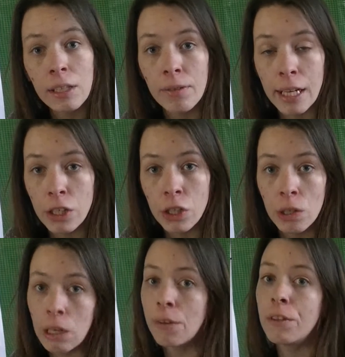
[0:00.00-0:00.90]
The
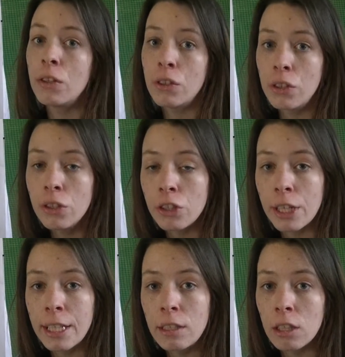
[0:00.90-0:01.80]
ratio of those
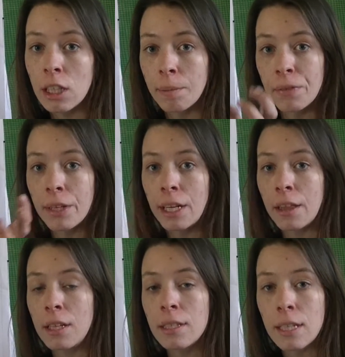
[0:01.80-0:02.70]
nutrients are going to be written
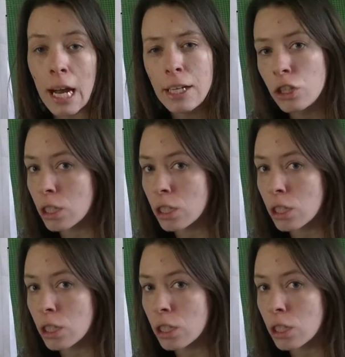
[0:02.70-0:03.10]
on the side,